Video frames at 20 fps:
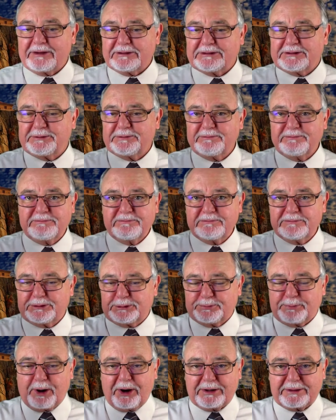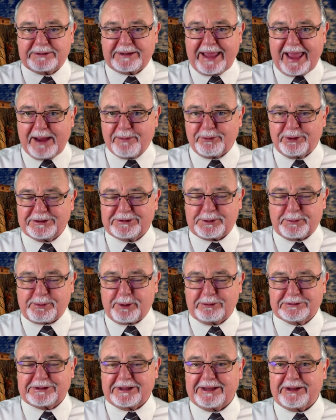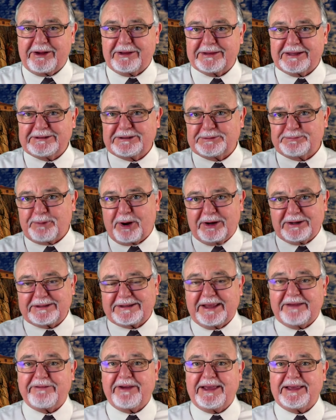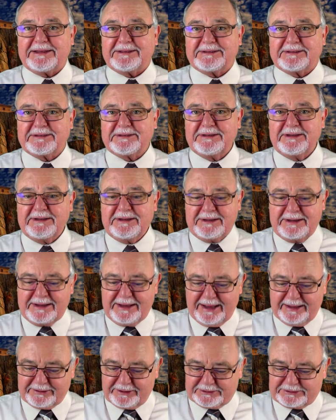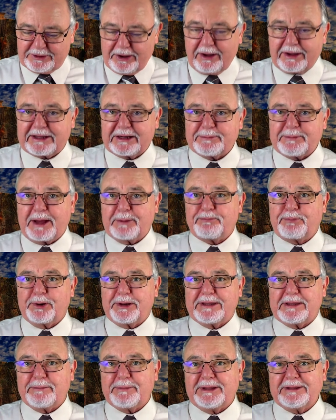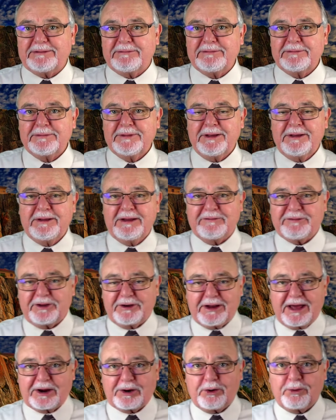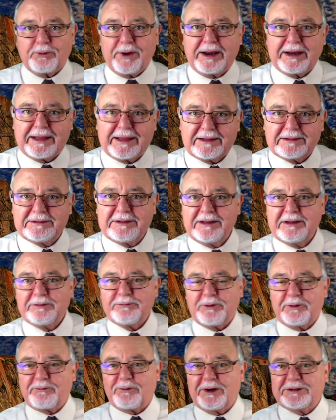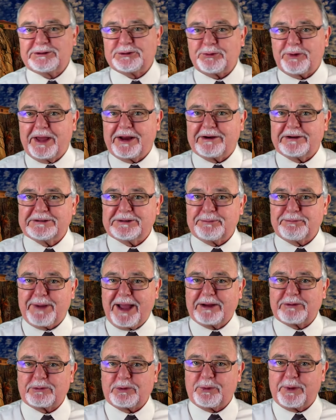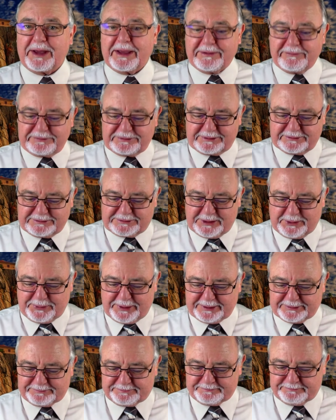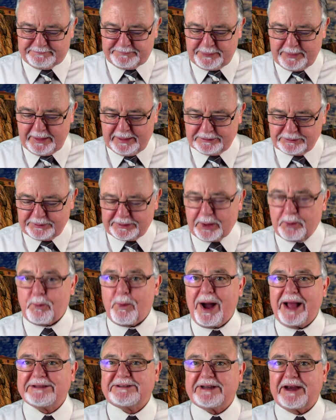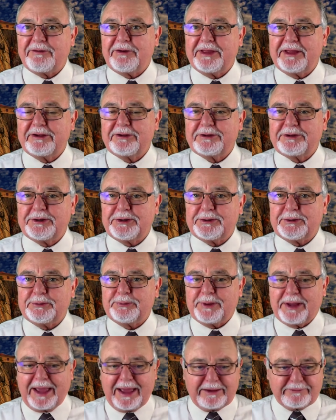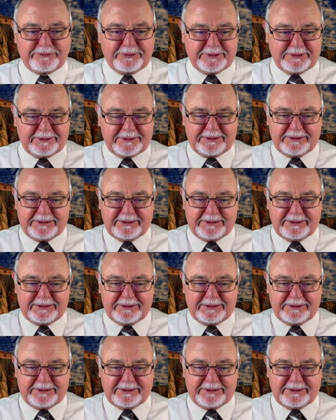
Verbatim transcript: there's smart cameras supposedly on these smart T Vs, and they're talking about putting them in, if they're not already, in refrigerators and microwaves and so on. So they watch everything you do. We have,